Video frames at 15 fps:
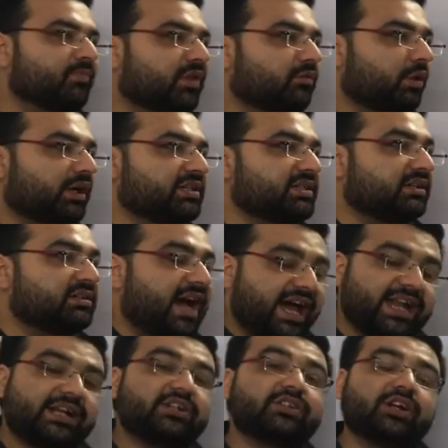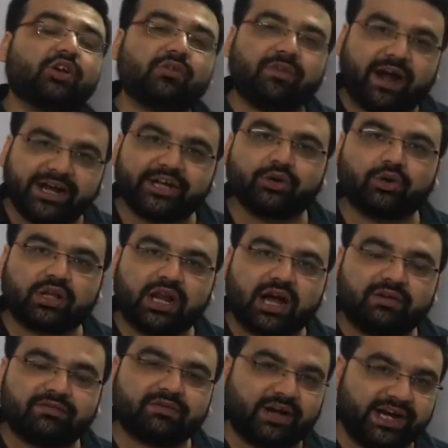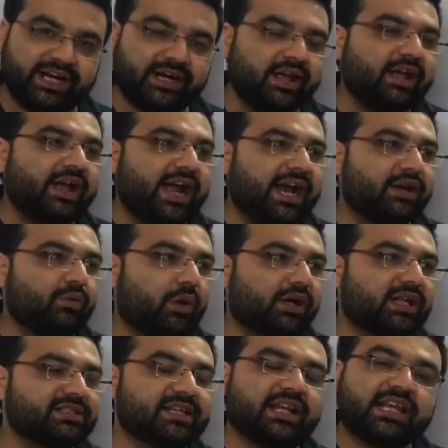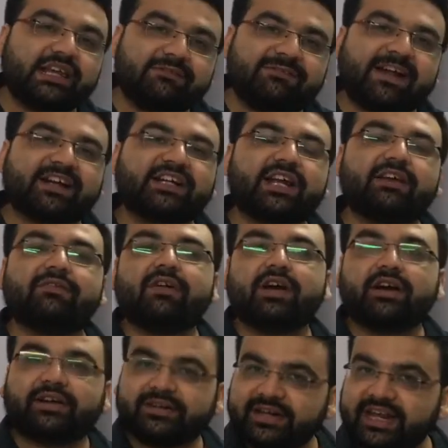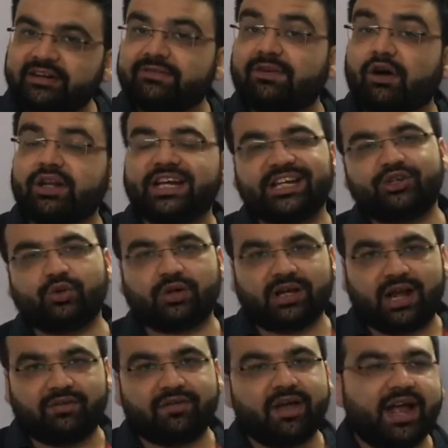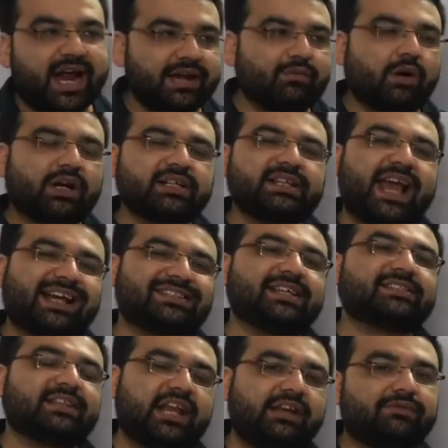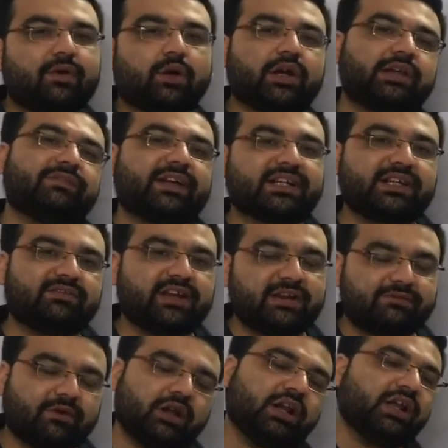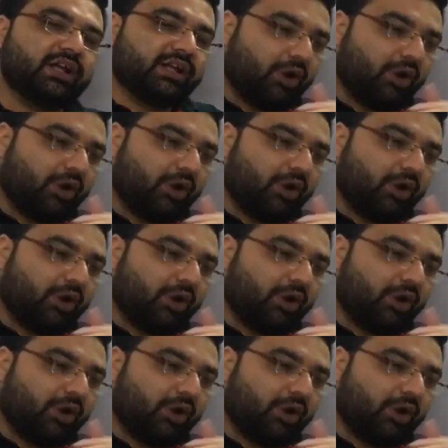what is a direct runoff hydrograph, right? And what is an effective rainfall hydrograph, and what is excess rainfall or effective rainfall.